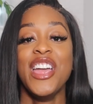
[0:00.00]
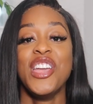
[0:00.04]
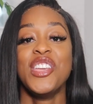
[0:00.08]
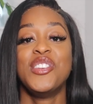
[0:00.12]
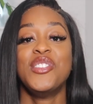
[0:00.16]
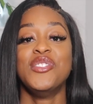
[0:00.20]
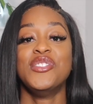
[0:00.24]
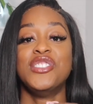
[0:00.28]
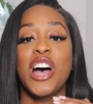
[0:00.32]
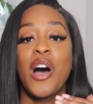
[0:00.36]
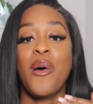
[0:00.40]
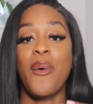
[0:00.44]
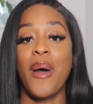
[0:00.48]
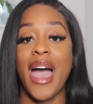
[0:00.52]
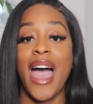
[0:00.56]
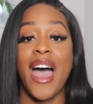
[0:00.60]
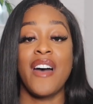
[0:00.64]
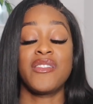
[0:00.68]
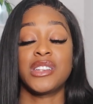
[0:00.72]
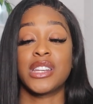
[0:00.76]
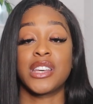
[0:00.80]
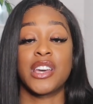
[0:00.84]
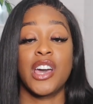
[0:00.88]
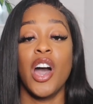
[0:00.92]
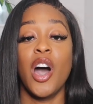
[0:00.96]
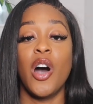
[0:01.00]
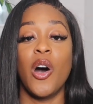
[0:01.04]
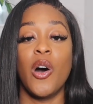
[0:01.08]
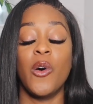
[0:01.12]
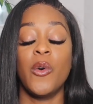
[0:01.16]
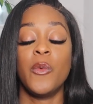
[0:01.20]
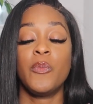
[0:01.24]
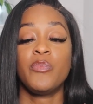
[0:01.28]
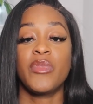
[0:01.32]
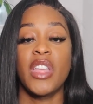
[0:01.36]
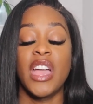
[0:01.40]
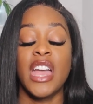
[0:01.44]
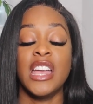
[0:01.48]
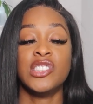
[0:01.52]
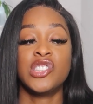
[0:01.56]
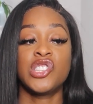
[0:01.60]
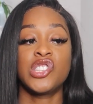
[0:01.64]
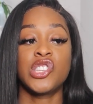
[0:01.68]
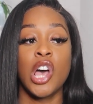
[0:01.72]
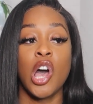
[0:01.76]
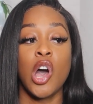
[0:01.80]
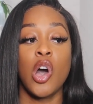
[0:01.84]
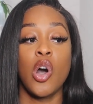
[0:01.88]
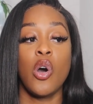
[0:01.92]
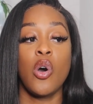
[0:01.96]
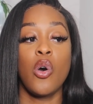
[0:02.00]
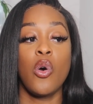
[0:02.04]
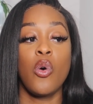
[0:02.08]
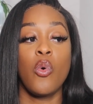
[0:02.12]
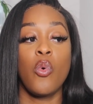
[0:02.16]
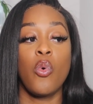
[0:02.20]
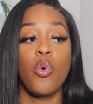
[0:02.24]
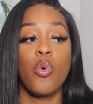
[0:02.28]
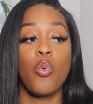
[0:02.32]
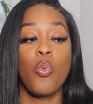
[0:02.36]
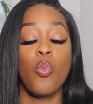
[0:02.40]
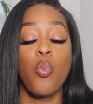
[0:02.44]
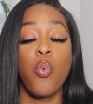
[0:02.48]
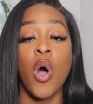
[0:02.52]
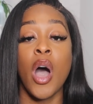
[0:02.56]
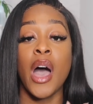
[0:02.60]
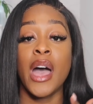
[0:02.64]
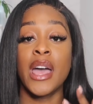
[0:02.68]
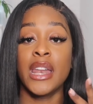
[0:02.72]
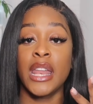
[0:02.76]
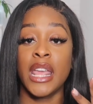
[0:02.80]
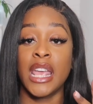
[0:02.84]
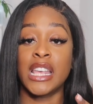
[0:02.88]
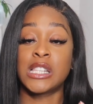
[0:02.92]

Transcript: You don't have to go. And so one,